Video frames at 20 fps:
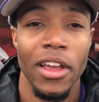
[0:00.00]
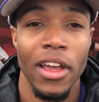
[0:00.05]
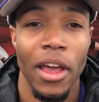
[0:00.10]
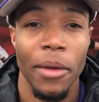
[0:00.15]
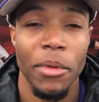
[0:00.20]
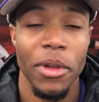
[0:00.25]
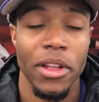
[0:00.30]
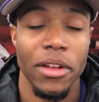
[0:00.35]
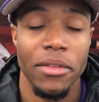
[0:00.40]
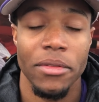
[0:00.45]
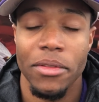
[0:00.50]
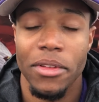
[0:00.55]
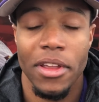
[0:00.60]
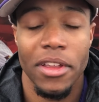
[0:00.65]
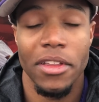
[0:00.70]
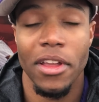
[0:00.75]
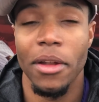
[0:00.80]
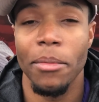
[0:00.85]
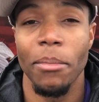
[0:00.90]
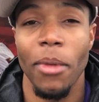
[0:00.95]
I mean,
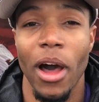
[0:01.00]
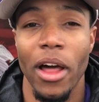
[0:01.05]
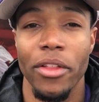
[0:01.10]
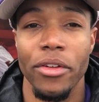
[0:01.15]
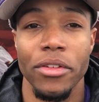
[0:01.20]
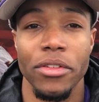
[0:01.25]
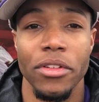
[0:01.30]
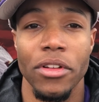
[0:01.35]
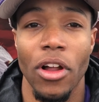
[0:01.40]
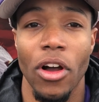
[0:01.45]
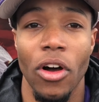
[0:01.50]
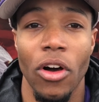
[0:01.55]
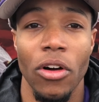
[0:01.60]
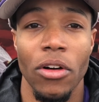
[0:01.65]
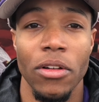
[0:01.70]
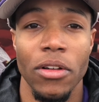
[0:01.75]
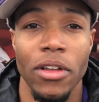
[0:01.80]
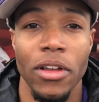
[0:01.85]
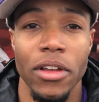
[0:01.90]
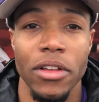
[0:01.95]
it doesn't bother us at
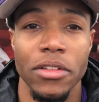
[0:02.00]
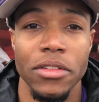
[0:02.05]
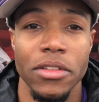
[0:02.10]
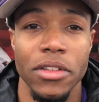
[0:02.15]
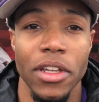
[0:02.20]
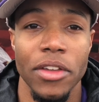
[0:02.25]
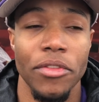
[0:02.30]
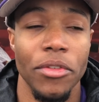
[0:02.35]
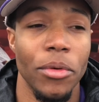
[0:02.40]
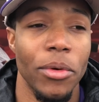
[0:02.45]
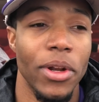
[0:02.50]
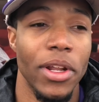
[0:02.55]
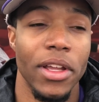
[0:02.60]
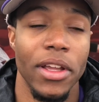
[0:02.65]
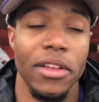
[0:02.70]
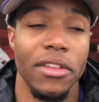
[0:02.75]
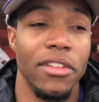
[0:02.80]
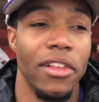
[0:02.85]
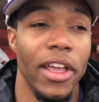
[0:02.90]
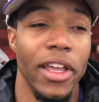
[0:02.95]
all, because even when it
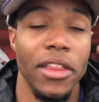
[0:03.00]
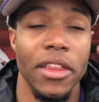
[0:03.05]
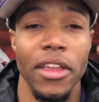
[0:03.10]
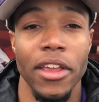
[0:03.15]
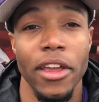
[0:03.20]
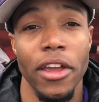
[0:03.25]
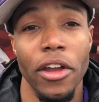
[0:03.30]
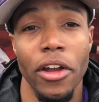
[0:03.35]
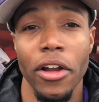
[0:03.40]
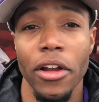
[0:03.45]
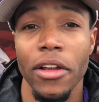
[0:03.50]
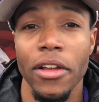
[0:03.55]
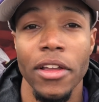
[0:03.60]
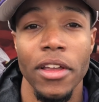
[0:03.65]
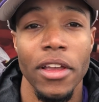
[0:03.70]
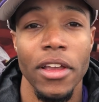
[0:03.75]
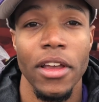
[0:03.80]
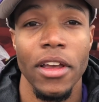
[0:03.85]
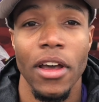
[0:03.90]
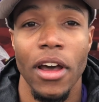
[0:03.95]
gets late in the year,
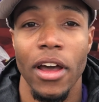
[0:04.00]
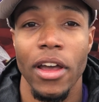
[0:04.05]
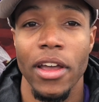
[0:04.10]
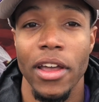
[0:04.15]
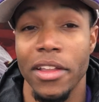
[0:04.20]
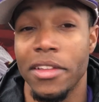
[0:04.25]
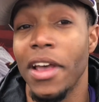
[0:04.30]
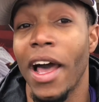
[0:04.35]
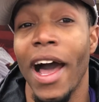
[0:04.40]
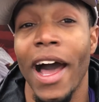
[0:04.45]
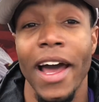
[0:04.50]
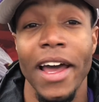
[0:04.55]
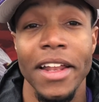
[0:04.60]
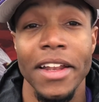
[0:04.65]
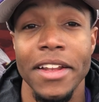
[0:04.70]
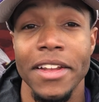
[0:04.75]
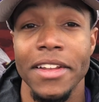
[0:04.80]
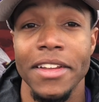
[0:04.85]
it's hot.